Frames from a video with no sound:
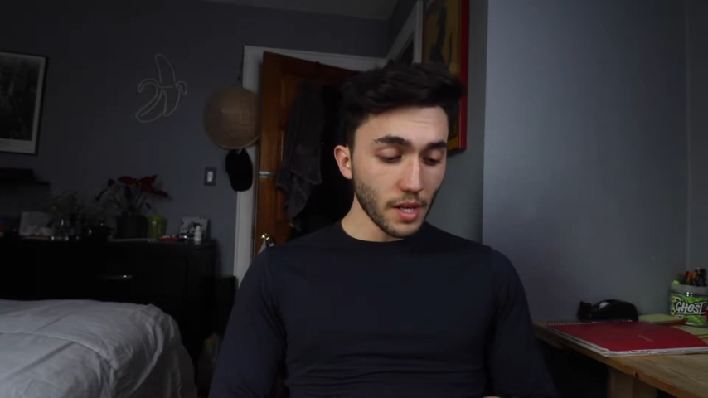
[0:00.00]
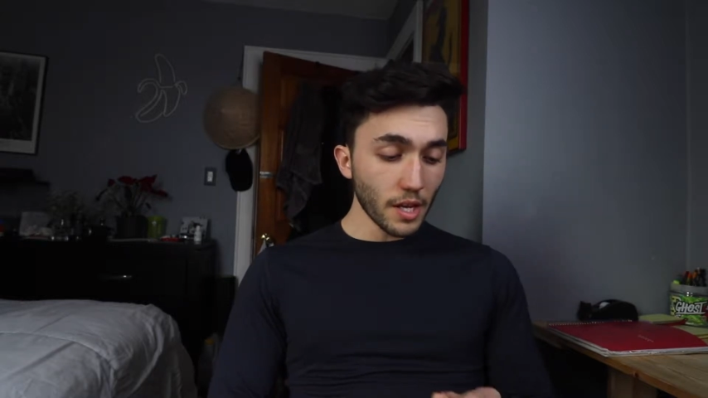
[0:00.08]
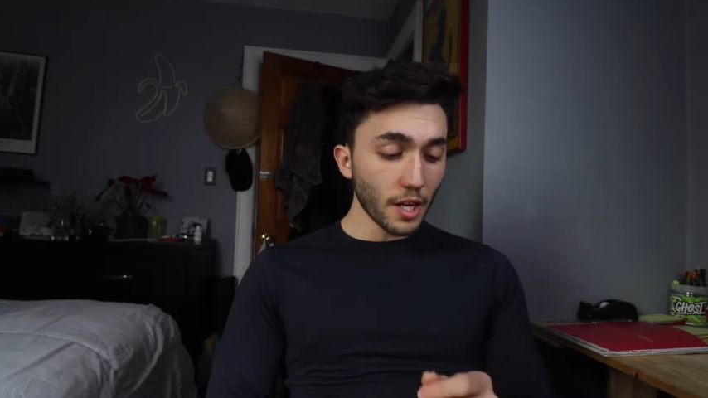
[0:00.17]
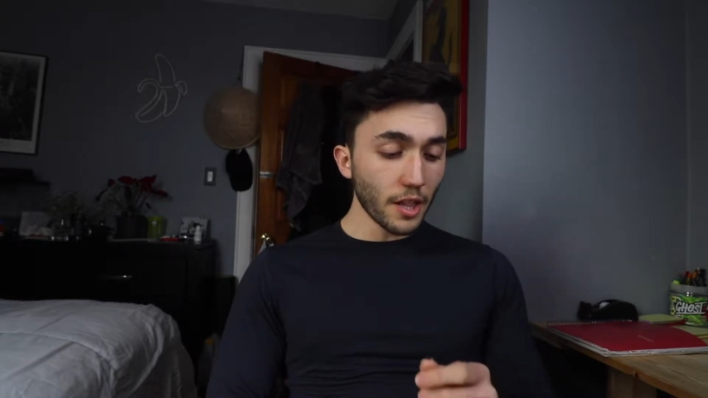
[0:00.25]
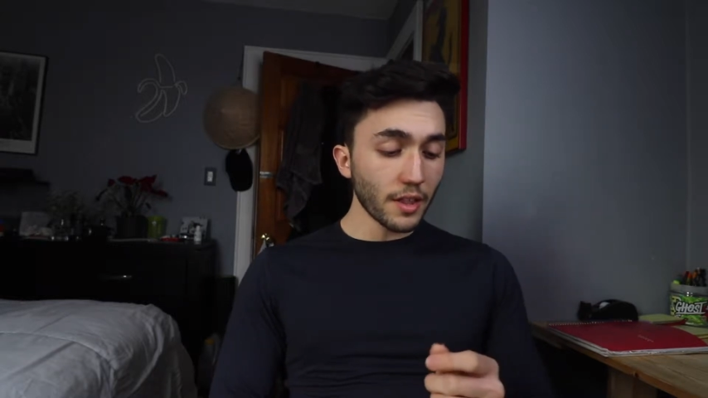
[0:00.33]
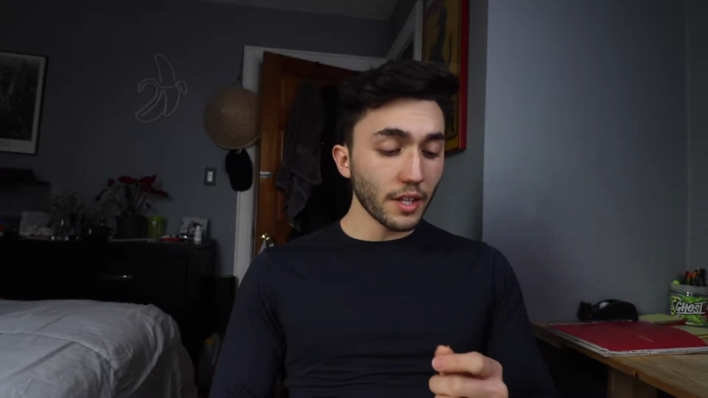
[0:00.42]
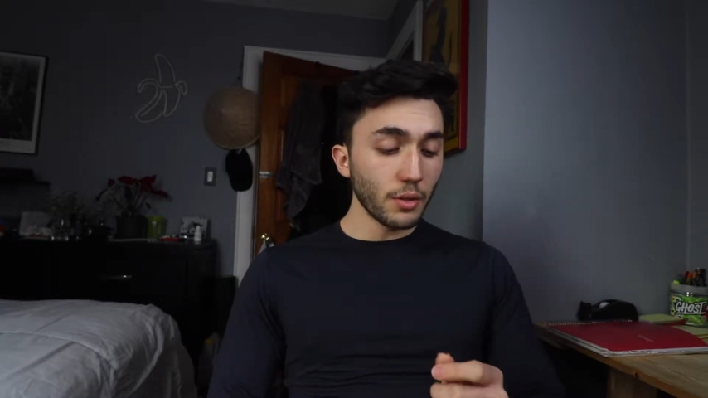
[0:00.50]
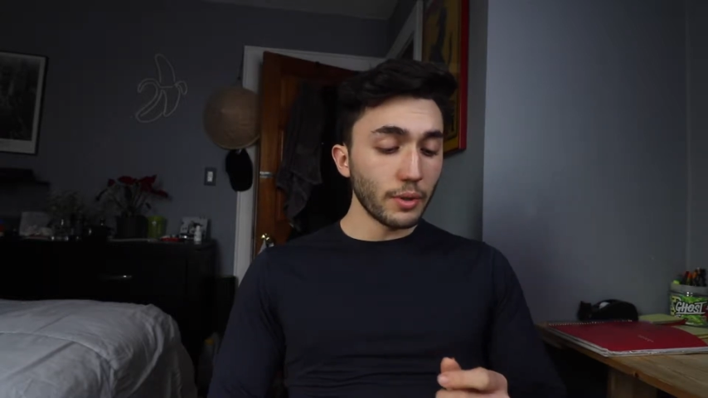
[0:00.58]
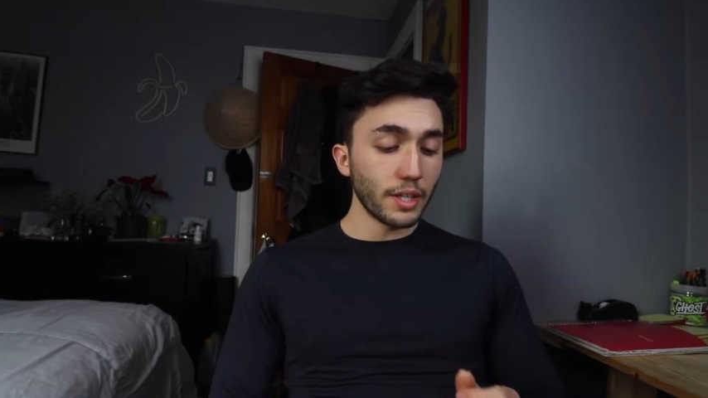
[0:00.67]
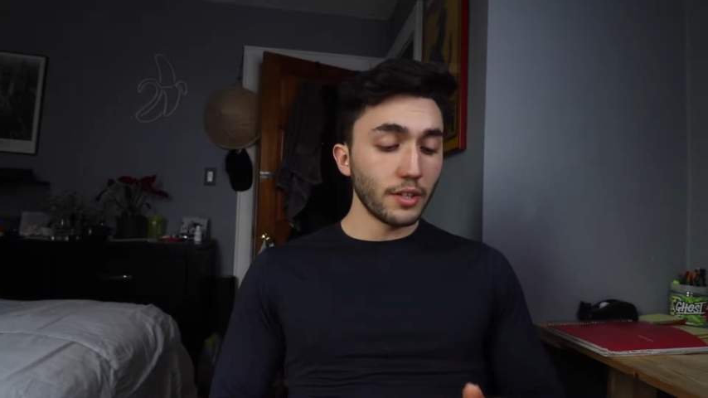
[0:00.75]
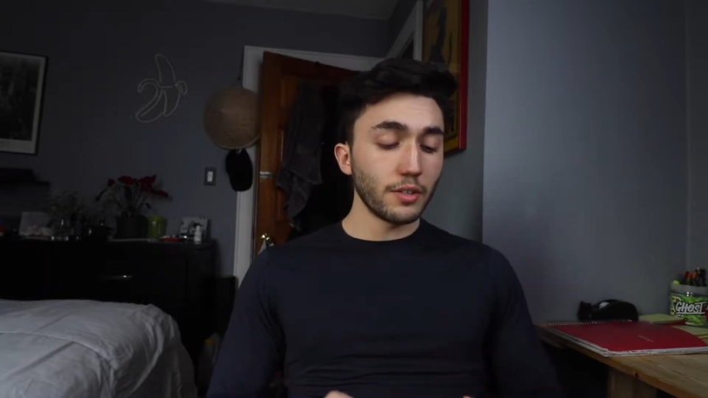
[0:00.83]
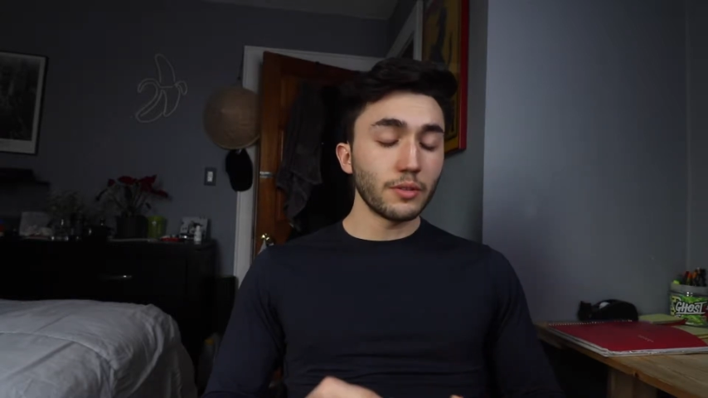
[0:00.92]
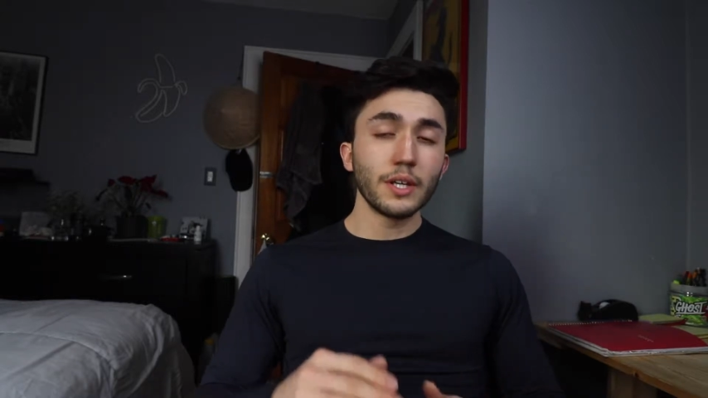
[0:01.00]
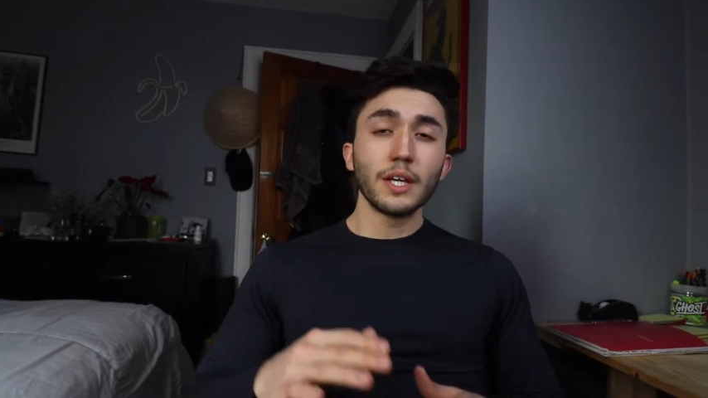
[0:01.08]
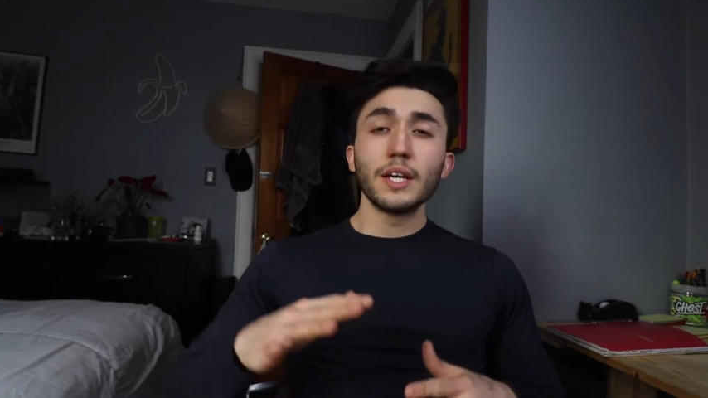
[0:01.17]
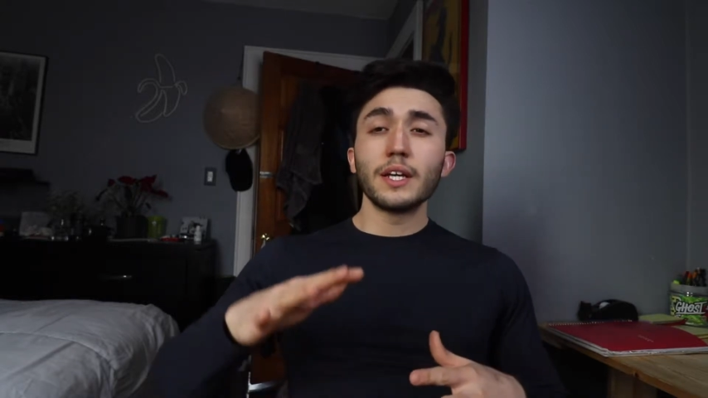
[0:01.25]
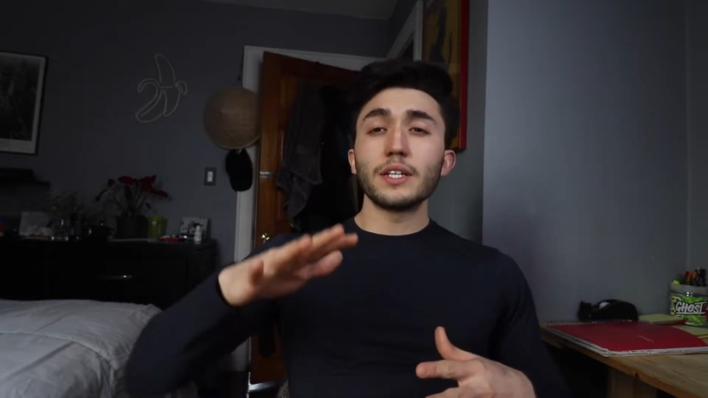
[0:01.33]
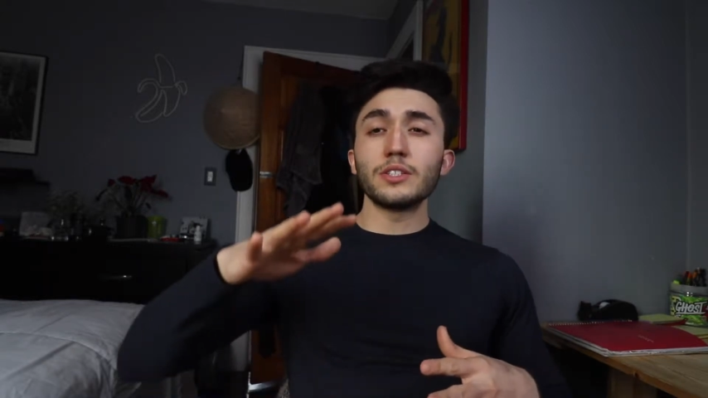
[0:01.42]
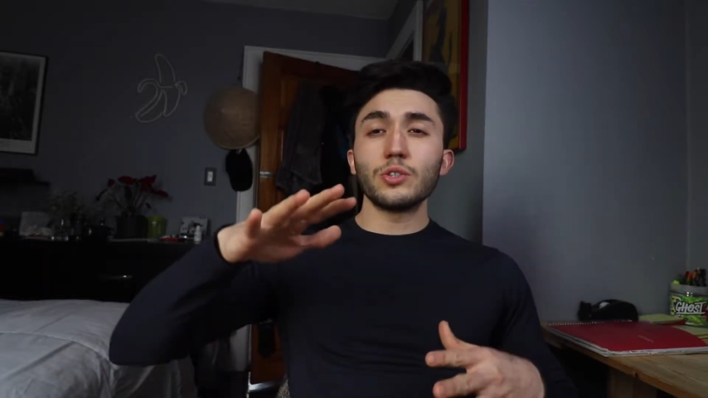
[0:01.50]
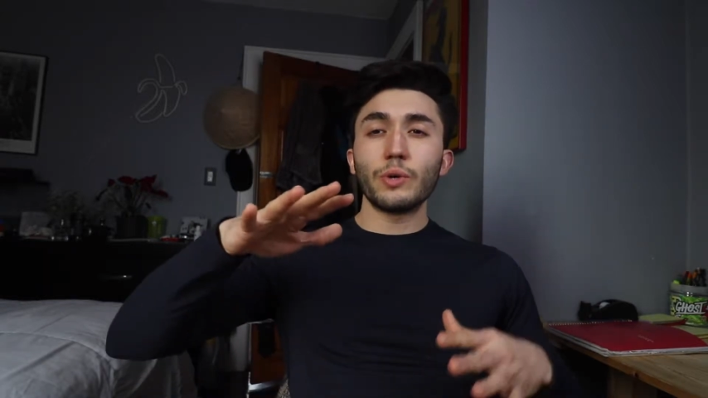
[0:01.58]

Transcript: Another thing you want to do is